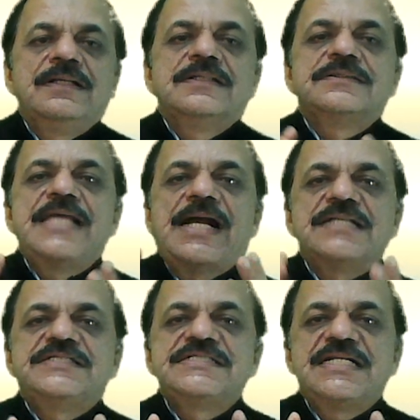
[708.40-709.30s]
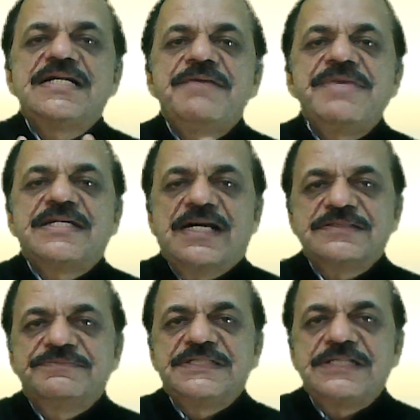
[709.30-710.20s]
they consistently meet
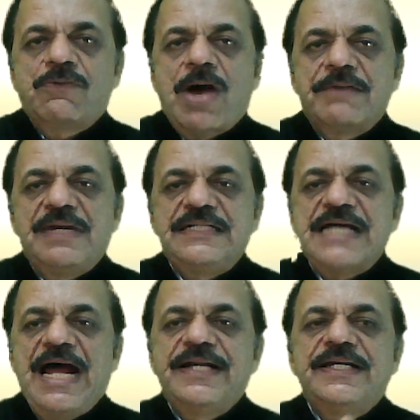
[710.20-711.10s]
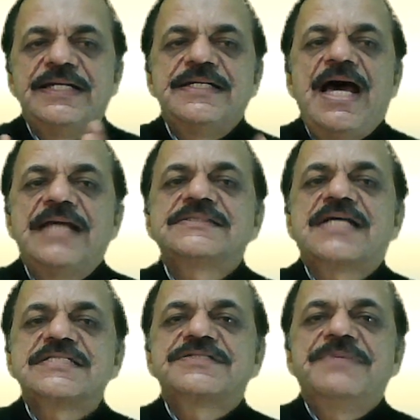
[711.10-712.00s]
customers' requirement and enhance
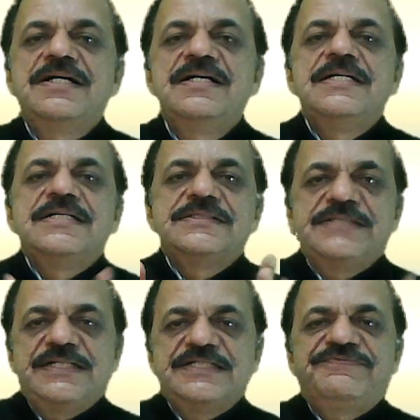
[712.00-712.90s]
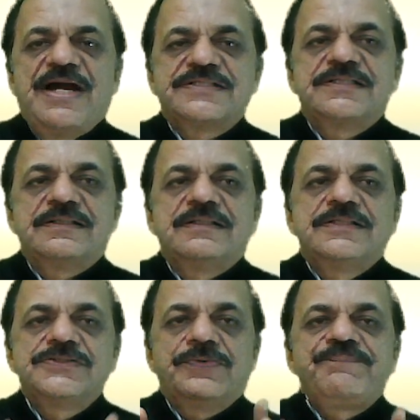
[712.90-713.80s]
customer satisfaction.
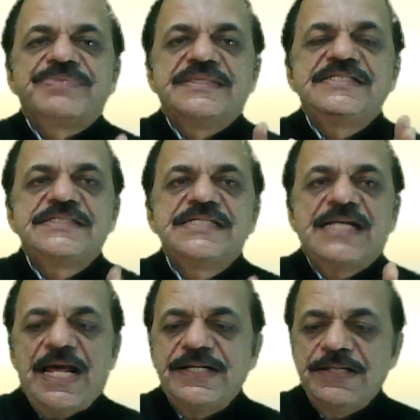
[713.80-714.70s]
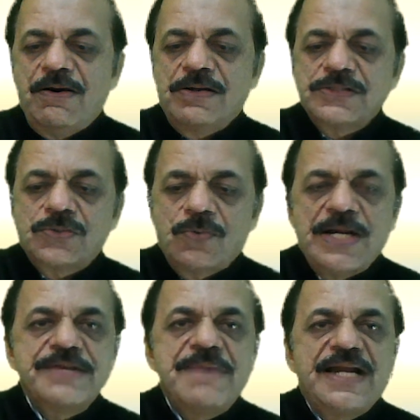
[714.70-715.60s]
So this is the clarity on
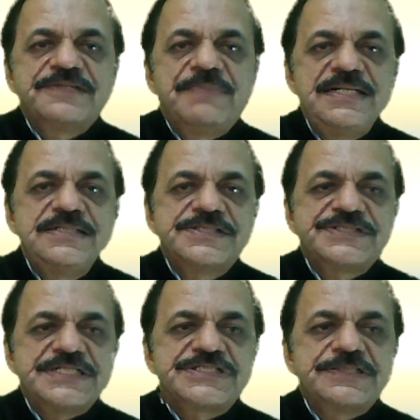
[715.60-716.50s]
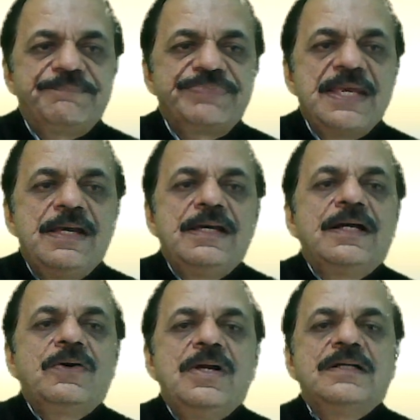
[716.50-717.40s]
quality management system.
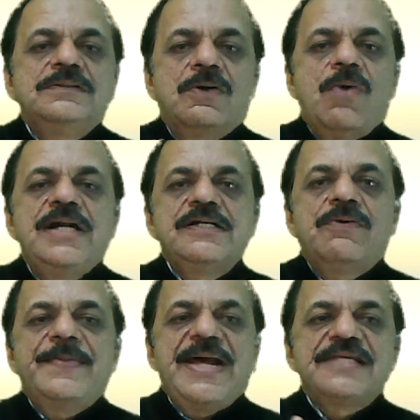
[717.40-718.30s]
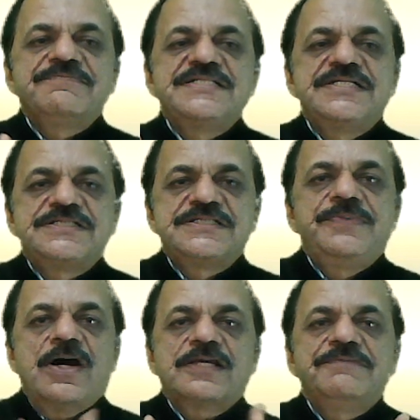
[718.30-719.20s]
Now, quality management system
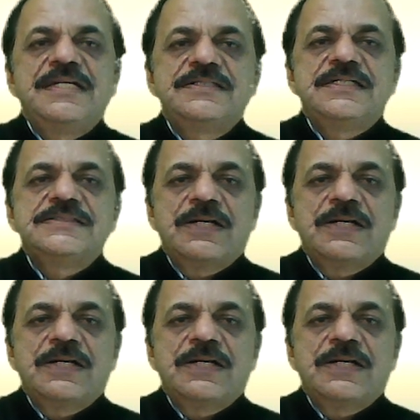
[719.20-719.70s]
document is a